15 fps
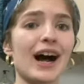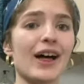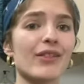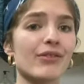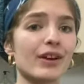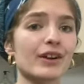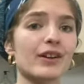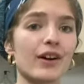
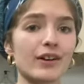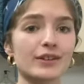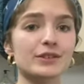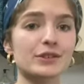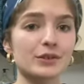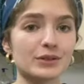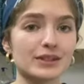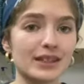There are
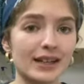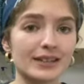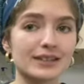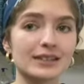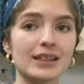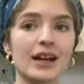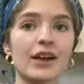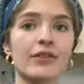two
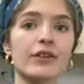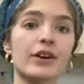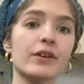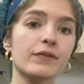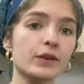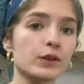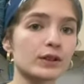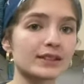sets. There are a
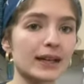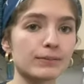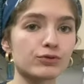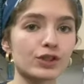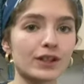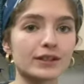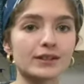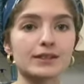few
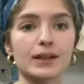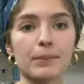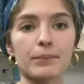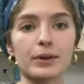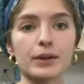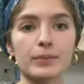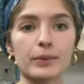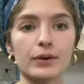exceptions. Some
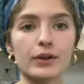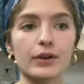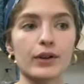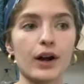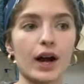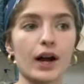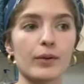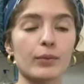people
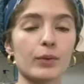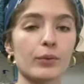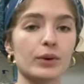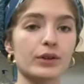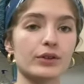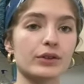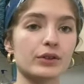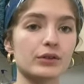
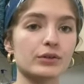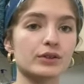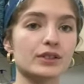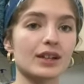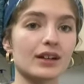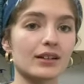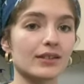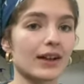will use
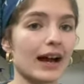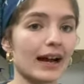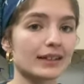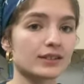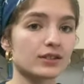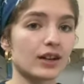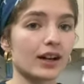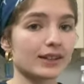
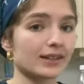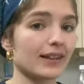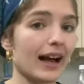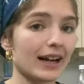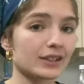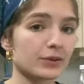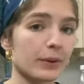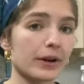
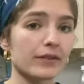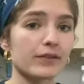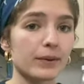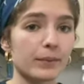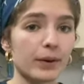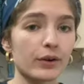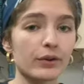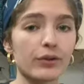glassware for
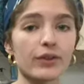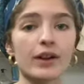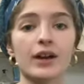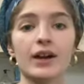both.